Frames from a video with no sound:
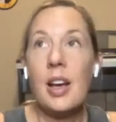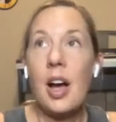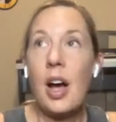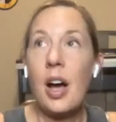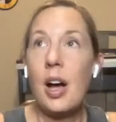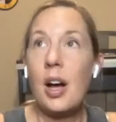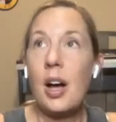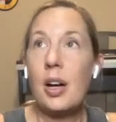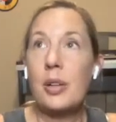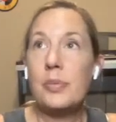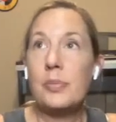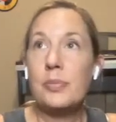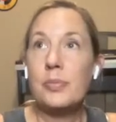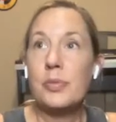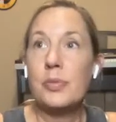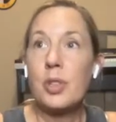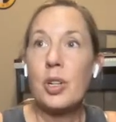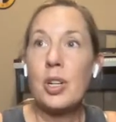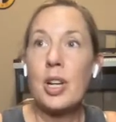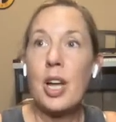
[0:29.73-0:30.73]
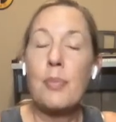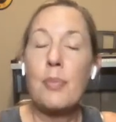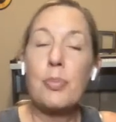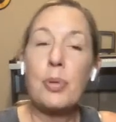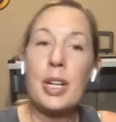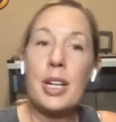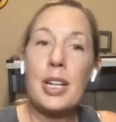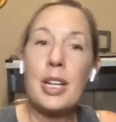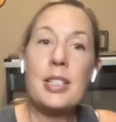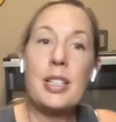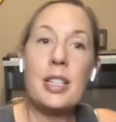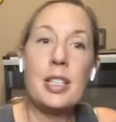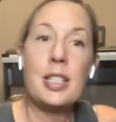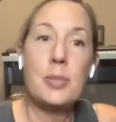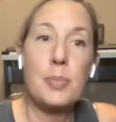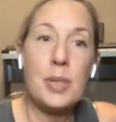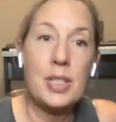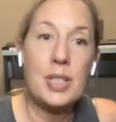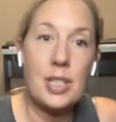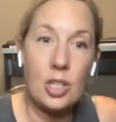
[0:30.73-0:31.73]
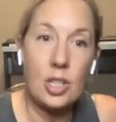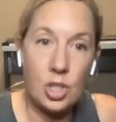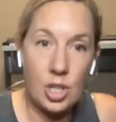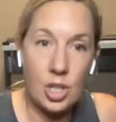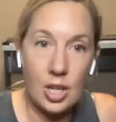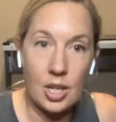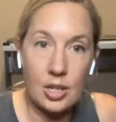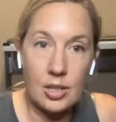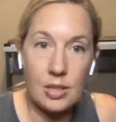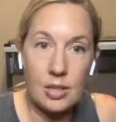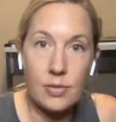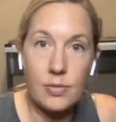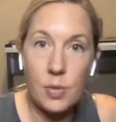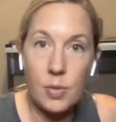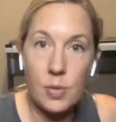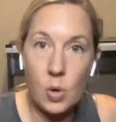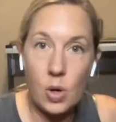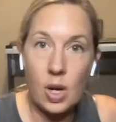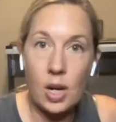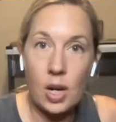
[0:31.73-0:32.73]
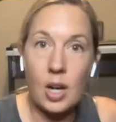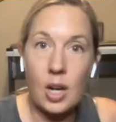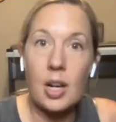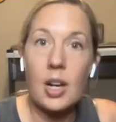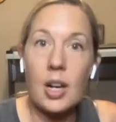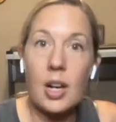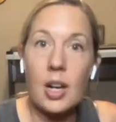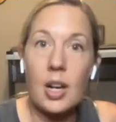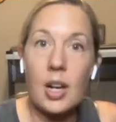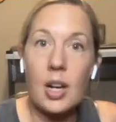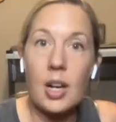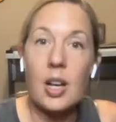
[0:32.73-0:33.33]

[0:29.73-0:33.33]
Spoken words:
predispositioned for